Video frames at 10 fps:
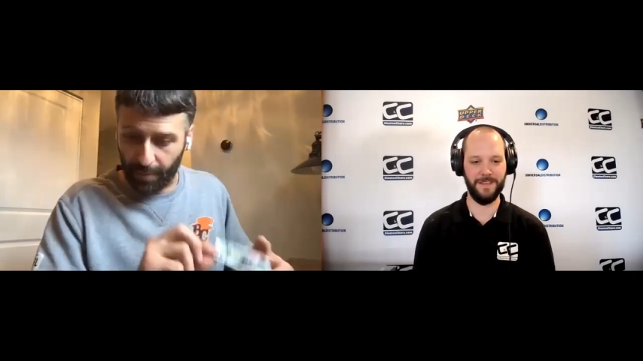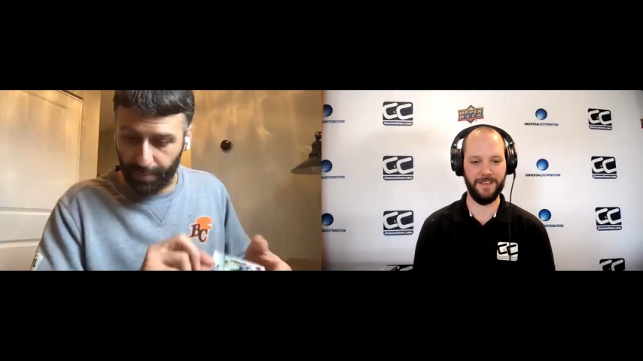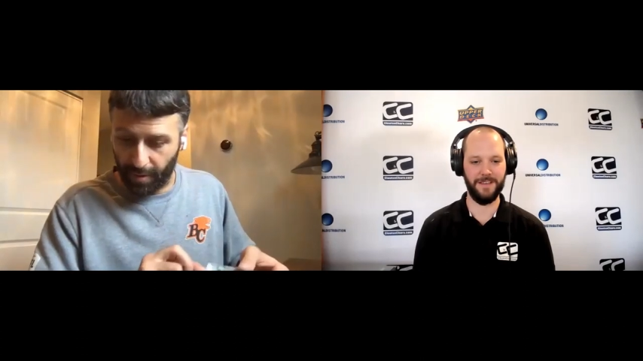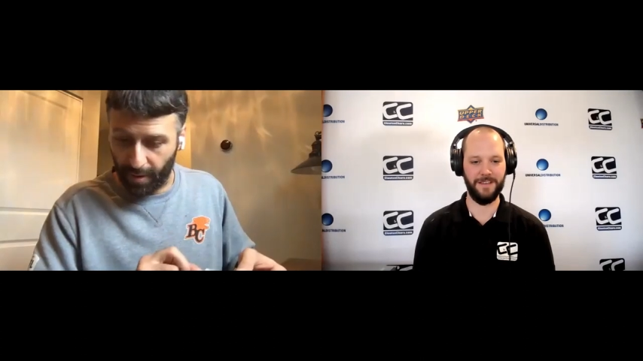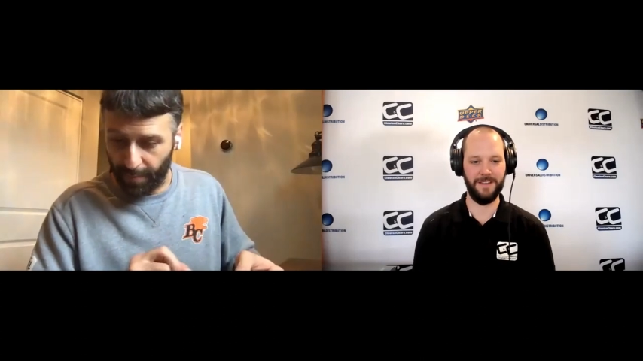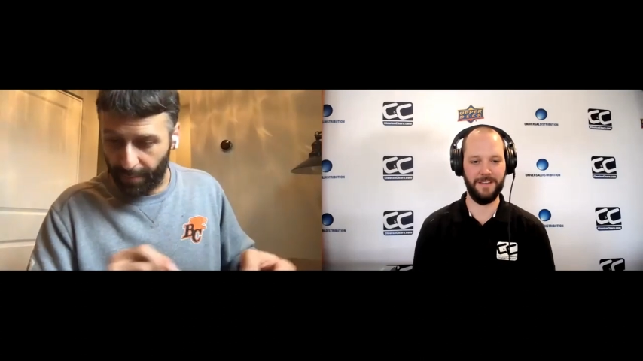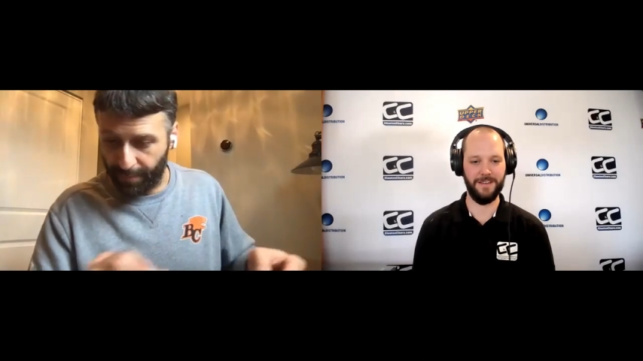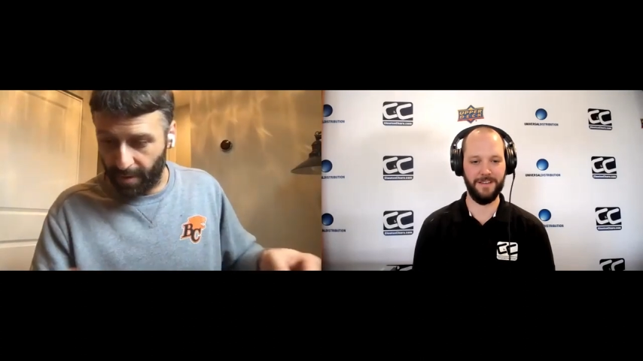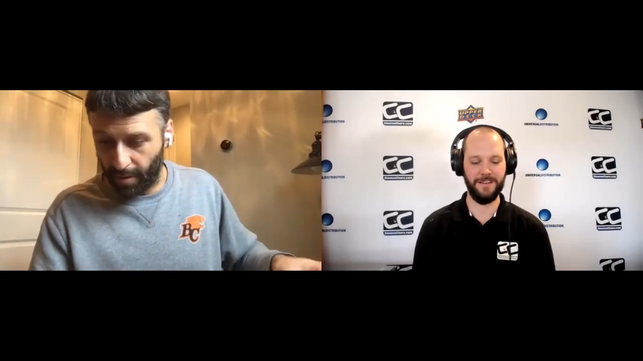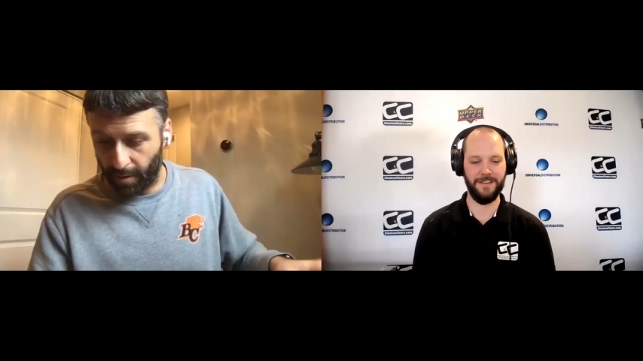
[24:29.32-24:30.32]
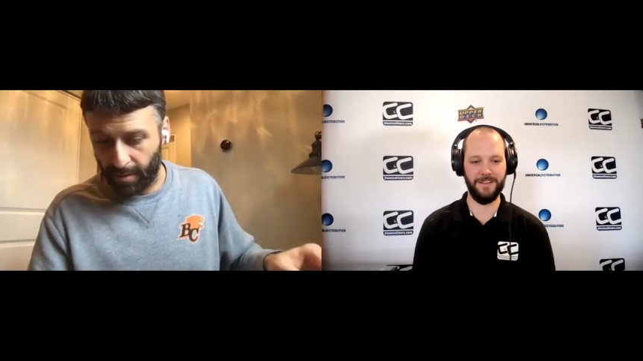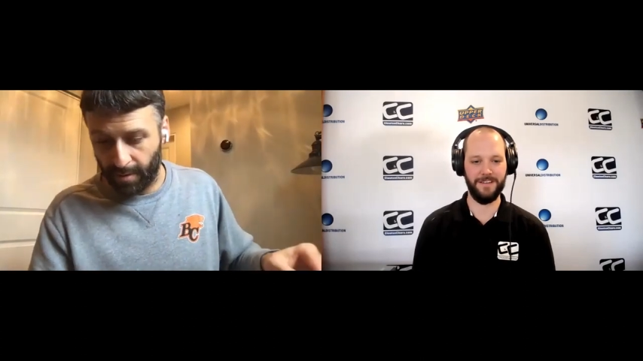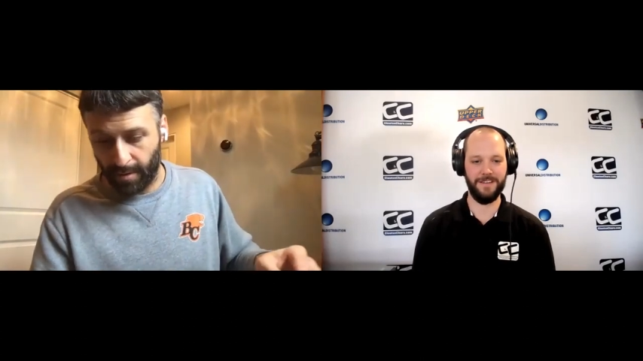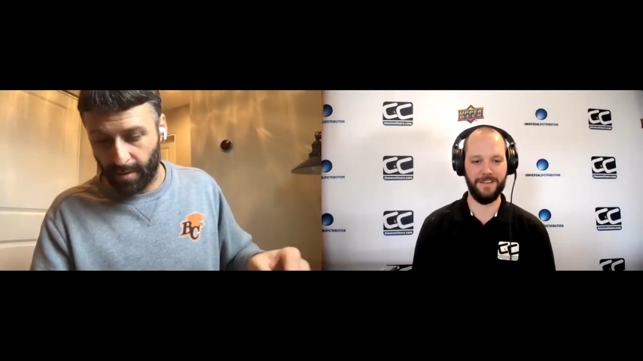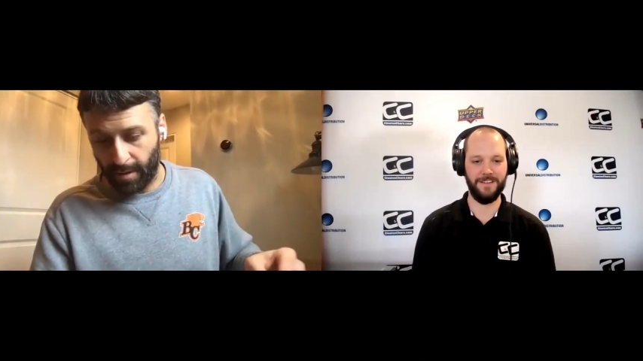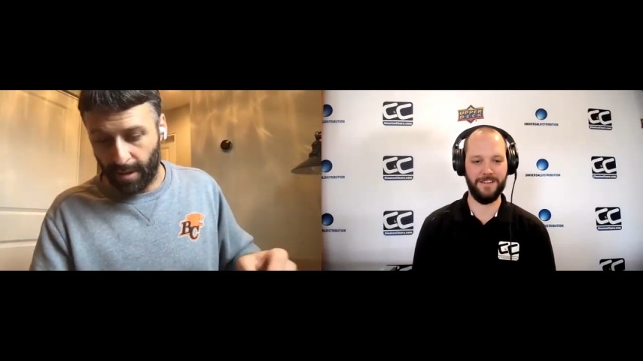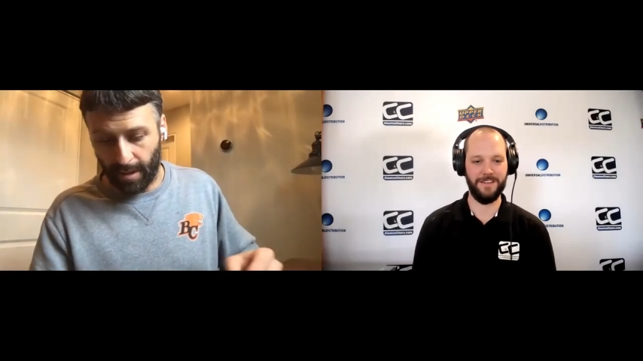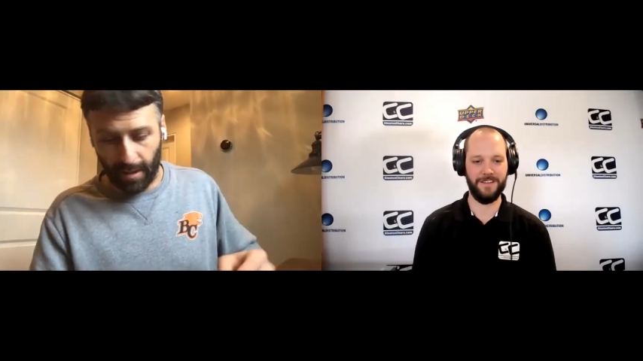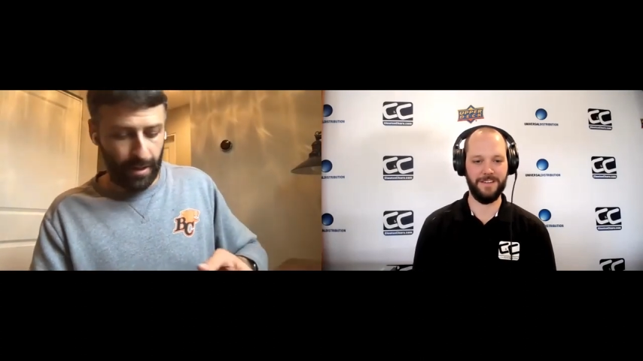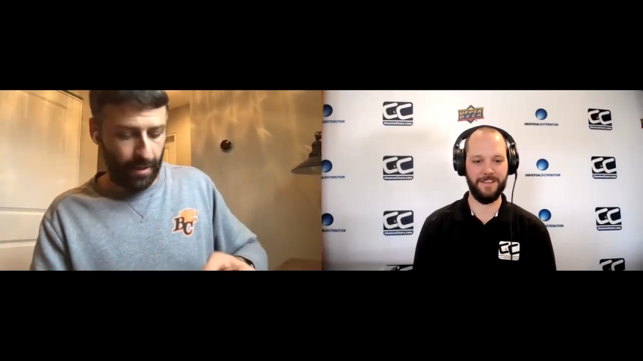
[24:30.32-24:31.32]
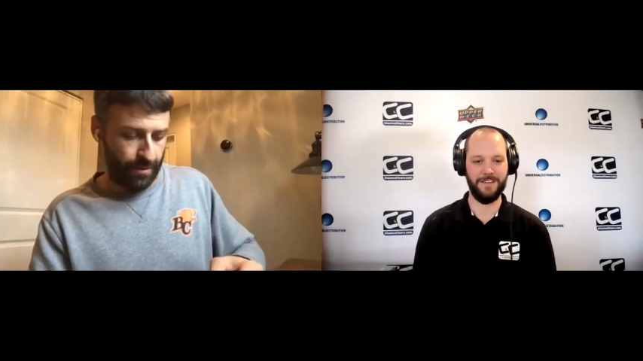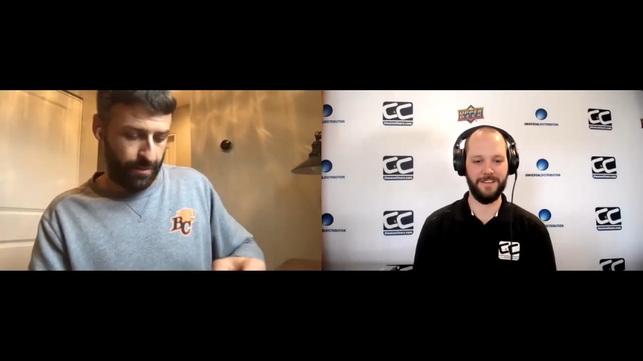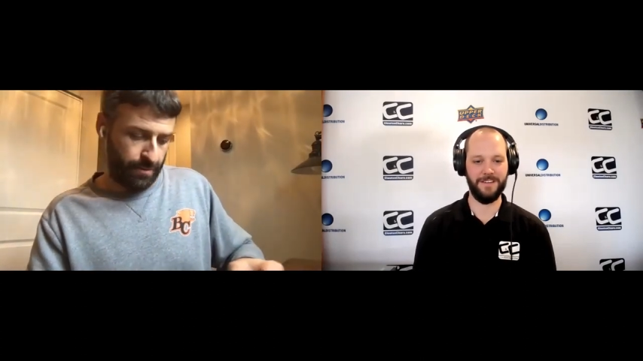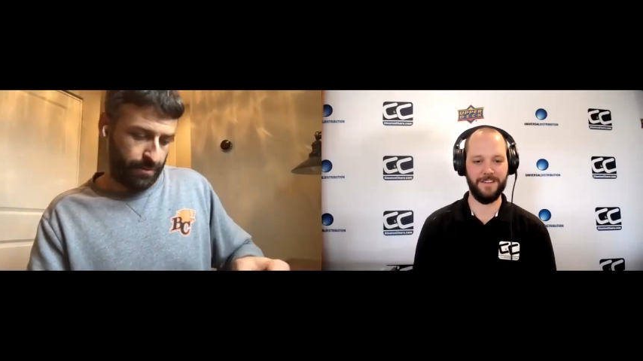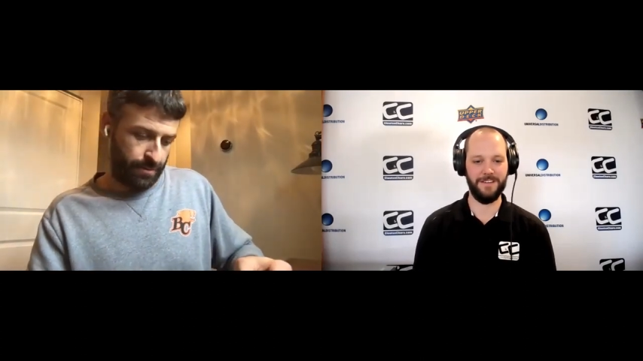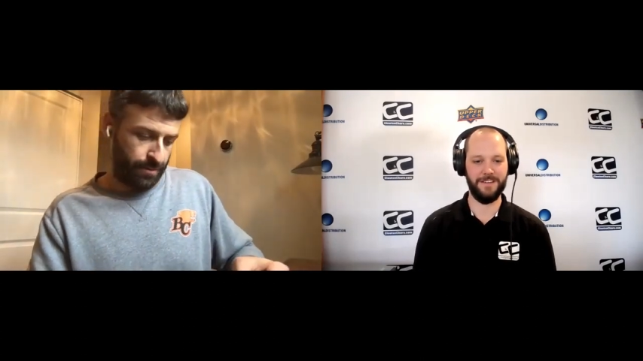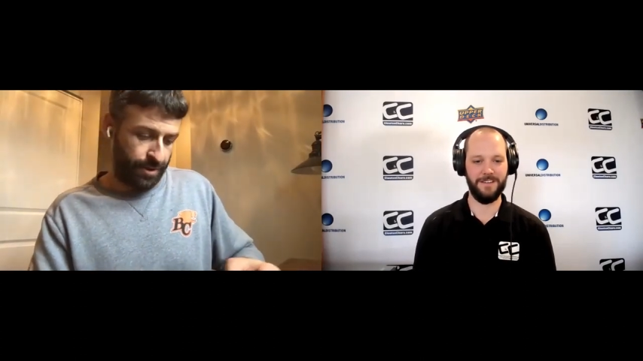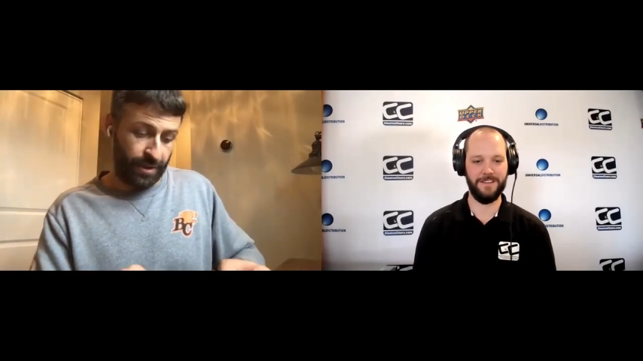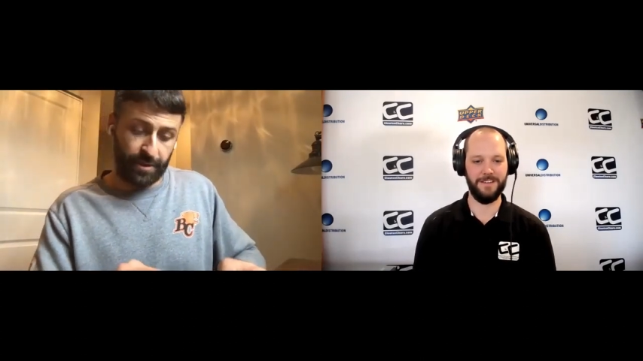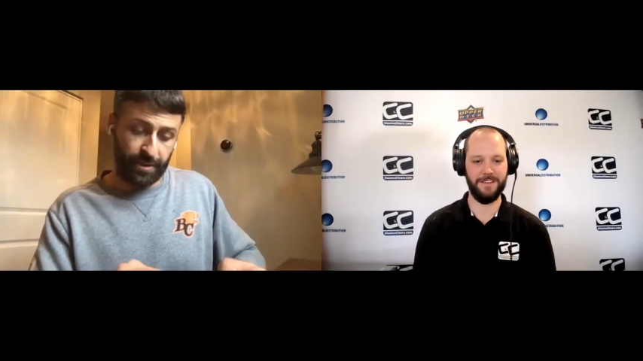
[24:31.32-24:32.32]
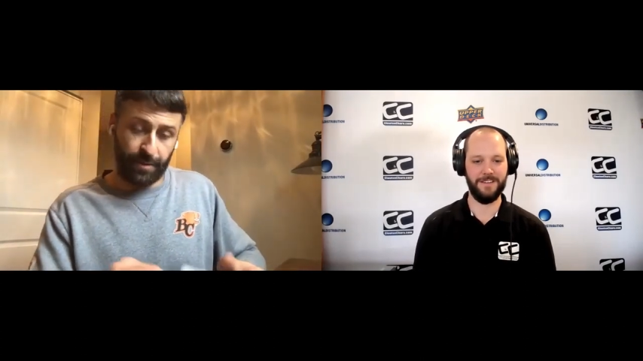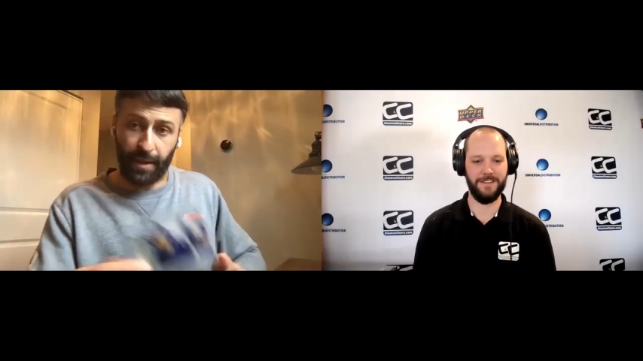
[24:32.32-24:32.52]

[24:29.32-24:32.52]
Speaker 1: got to put him up there uh, Justin